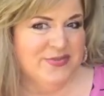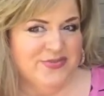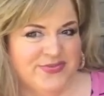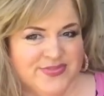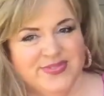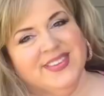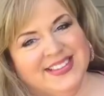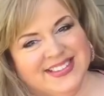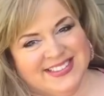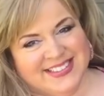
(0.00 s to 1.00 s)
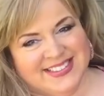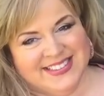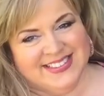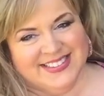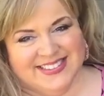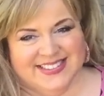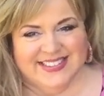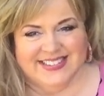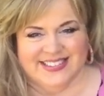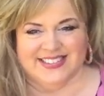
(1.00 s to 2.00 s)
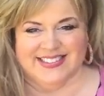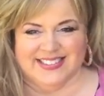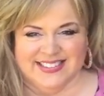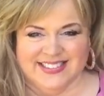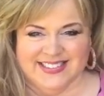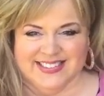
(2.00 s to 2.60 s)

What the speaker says: Nobody speaks.